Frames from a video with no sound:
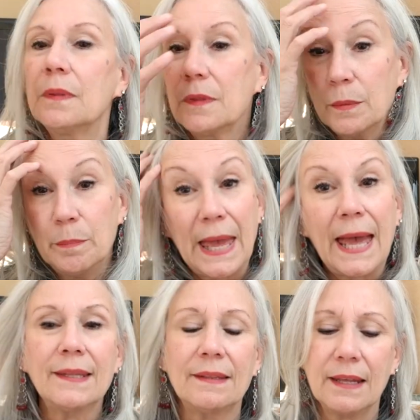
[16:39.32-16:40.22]
the
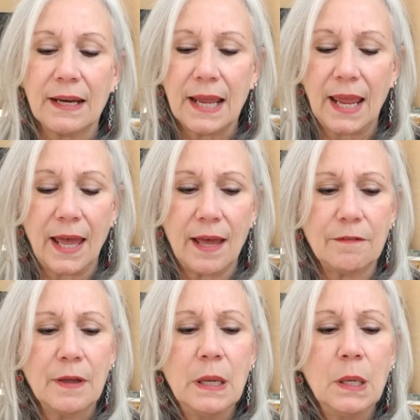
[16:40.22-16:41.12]
batt that I
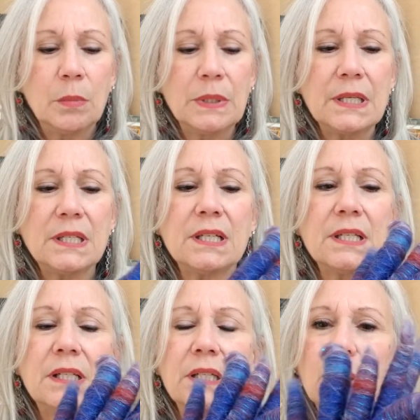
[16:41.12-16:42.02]
have, but this
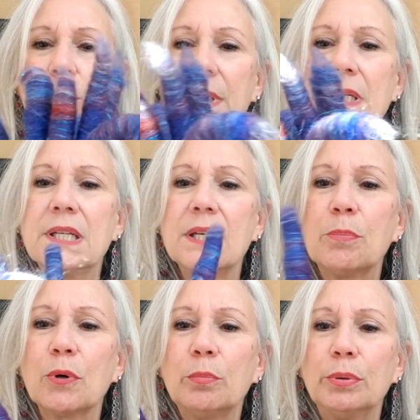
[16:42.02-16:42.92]
is a little bit
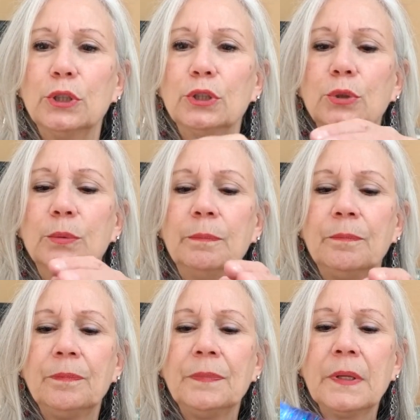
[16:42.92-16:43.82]
deeper blue
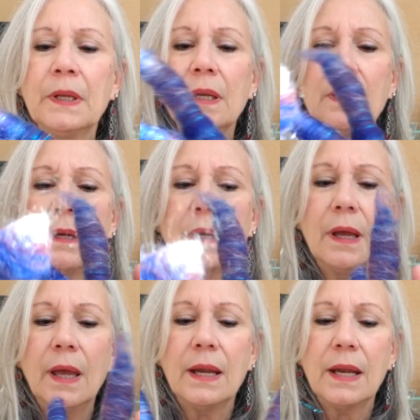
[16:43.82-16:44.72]

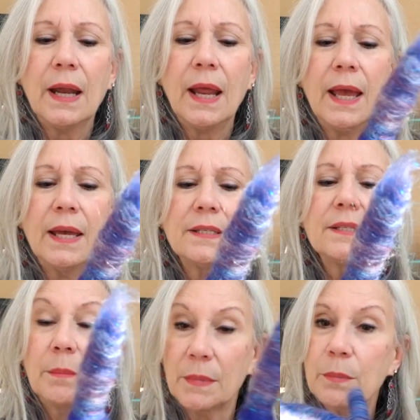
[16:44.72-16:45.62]
and it has
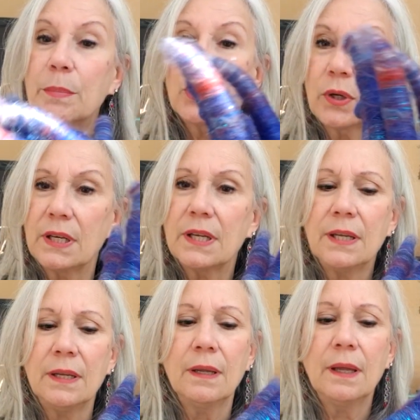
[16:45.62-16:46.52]
some of the
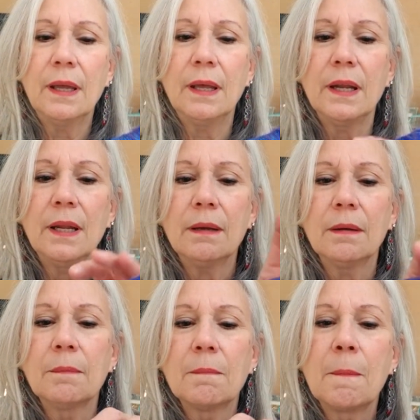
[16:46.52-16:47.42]
burgundy in it
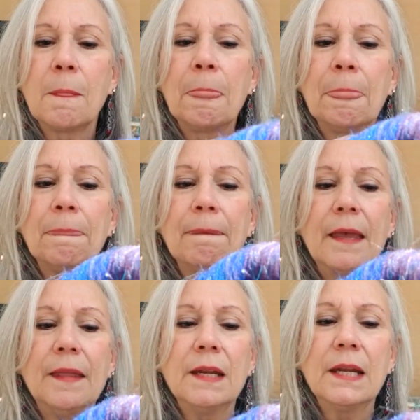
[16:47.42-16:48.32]

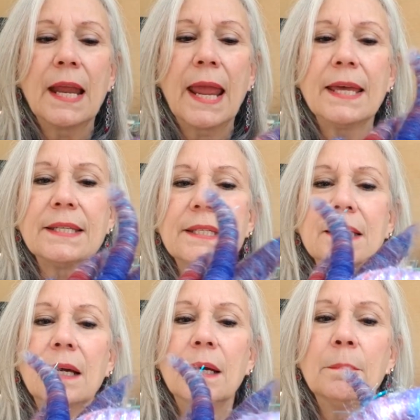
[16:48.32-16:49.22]
and then it has
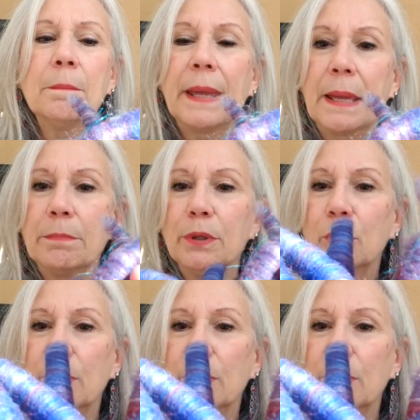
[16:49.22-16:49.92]
some bamboo